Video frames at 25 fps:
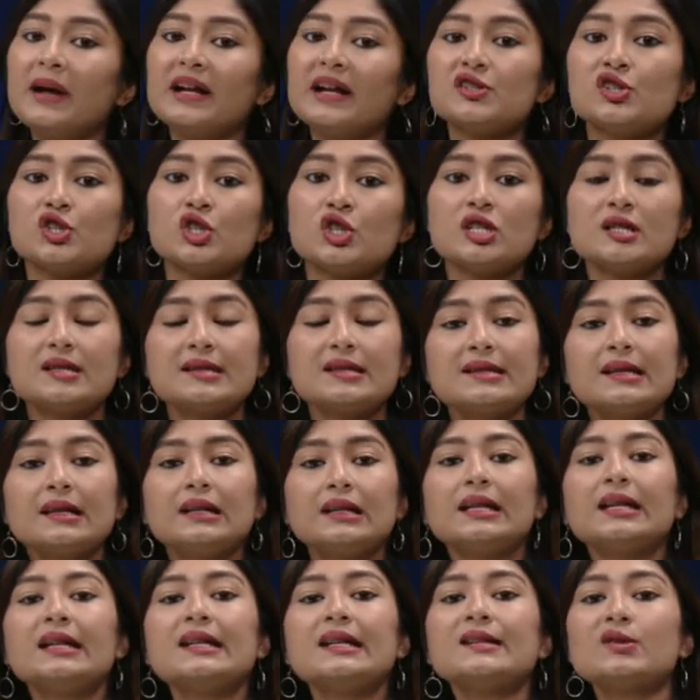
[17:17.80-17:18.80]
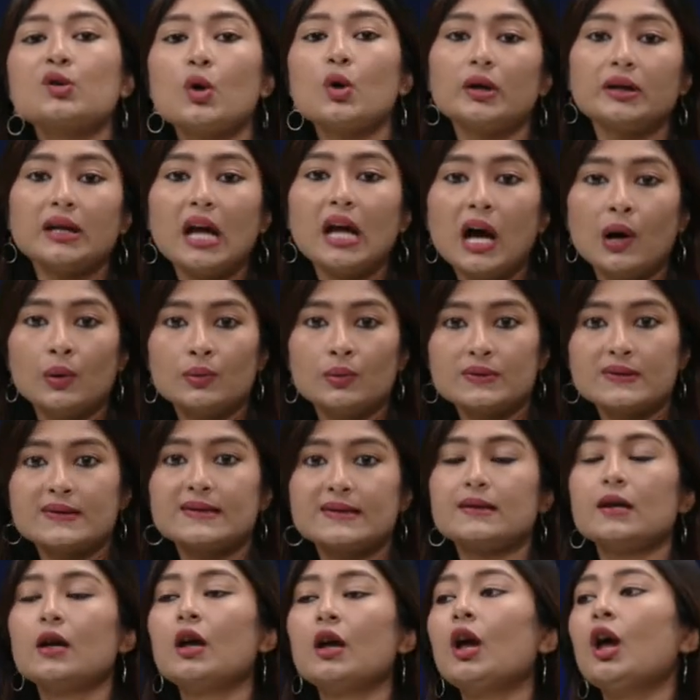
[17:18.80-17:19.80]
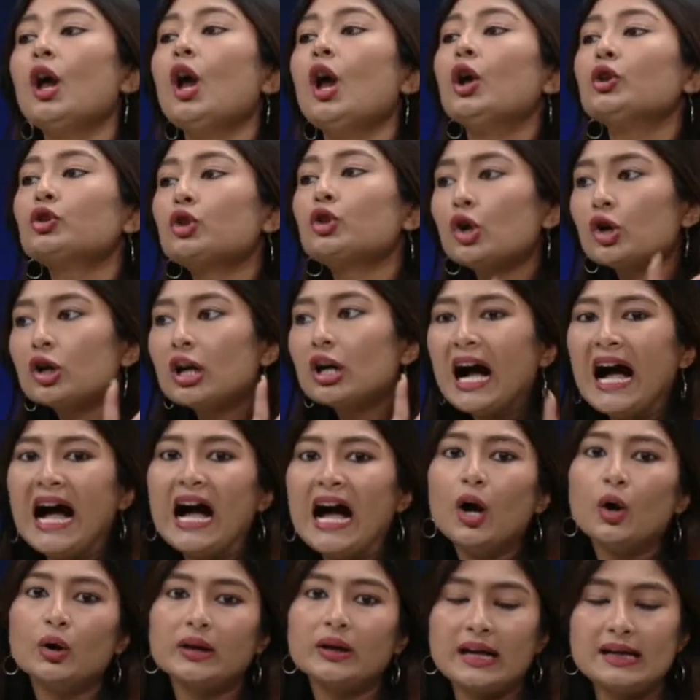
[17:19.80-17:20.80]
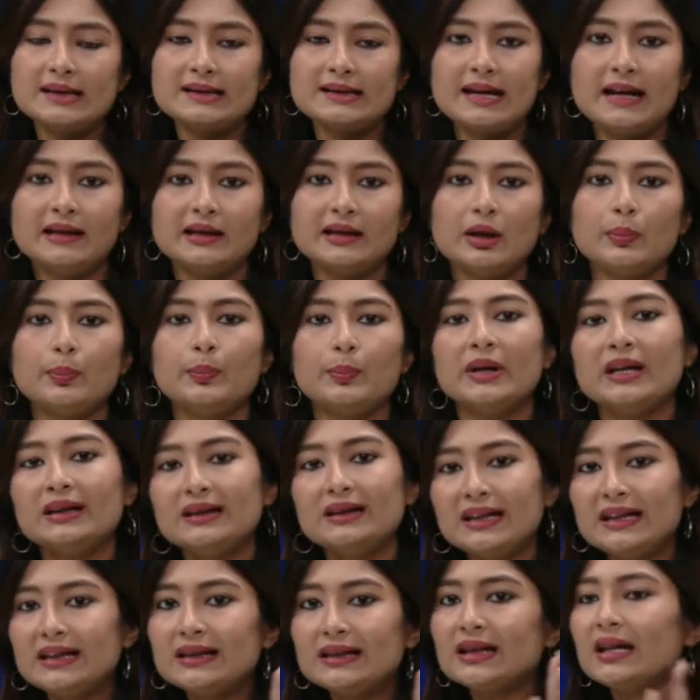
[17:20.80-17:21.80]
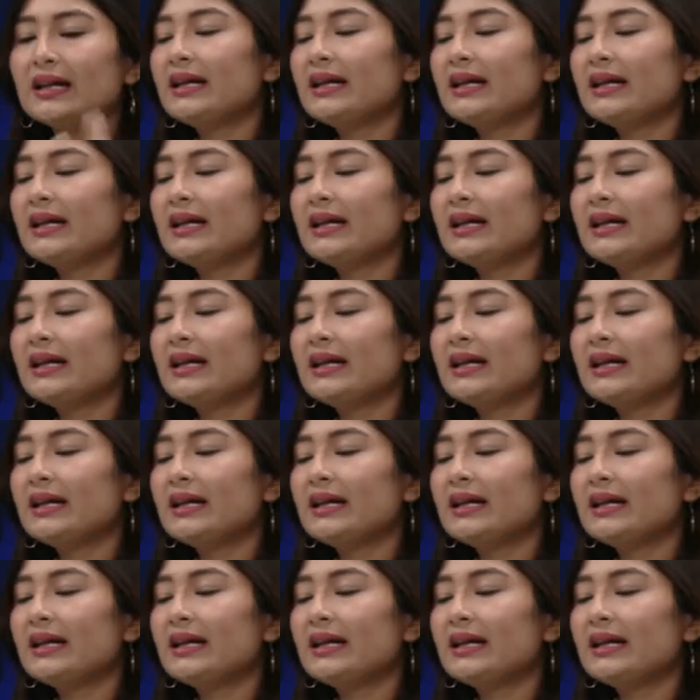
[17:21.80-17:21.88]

mentioned cities or towns. So, gaon ke setup mein teen